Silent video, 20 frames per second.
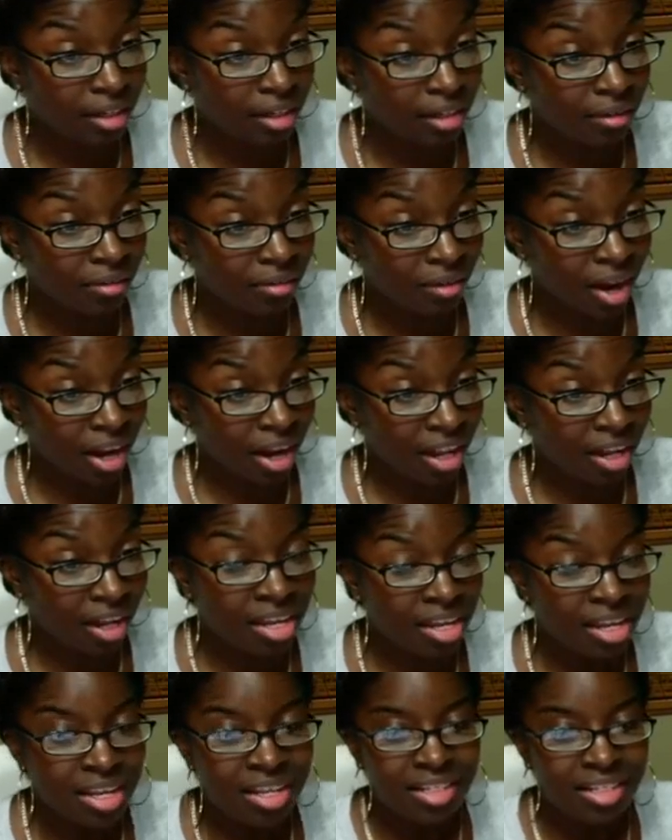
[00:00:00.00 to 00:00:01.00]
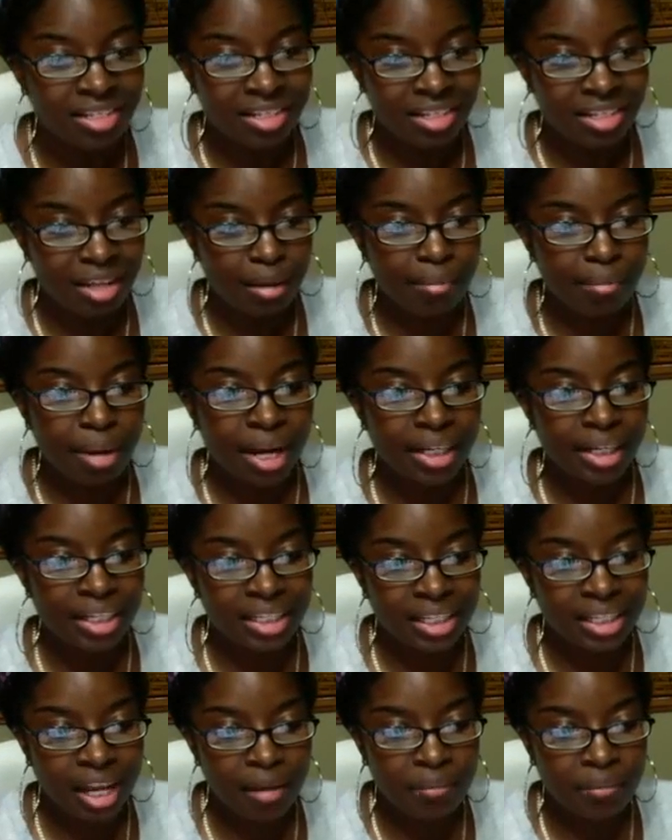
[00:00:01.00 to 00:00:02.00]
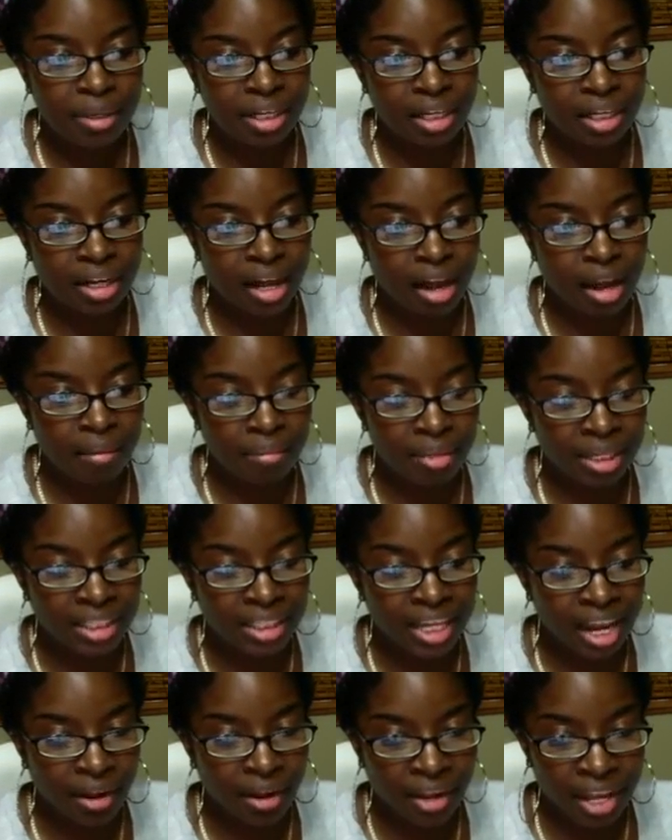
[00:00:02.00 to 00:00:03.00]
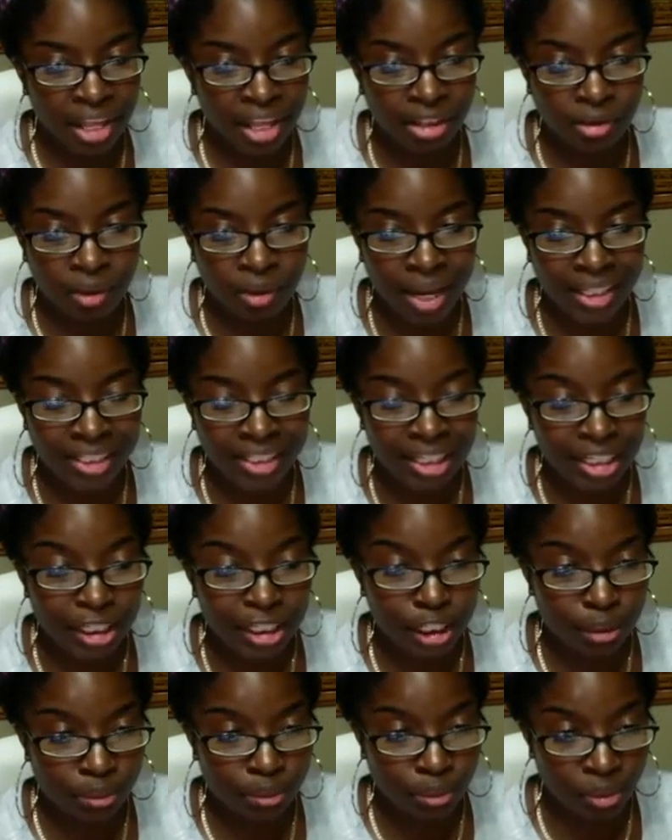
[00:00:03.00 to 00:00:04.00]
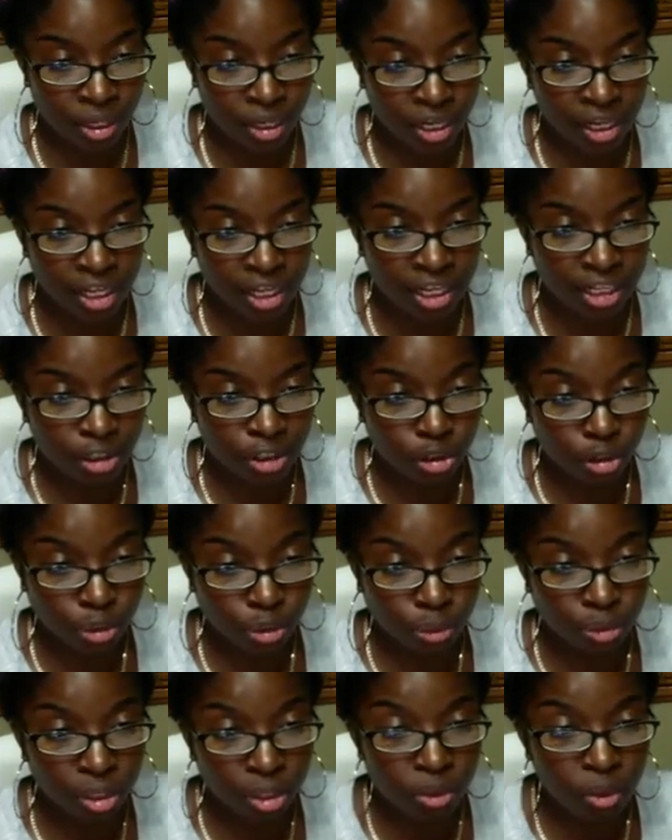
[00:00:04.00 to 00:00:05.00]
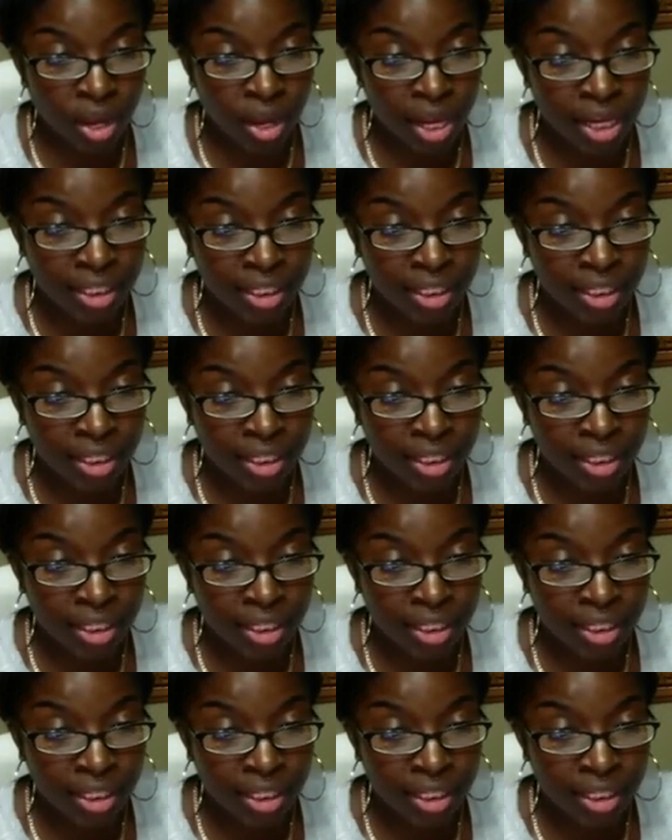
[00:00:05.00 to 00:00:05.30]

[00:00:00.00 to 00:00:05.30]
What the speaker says: Right? Somebody type in the comments how anthrax is spread. It's 3 ways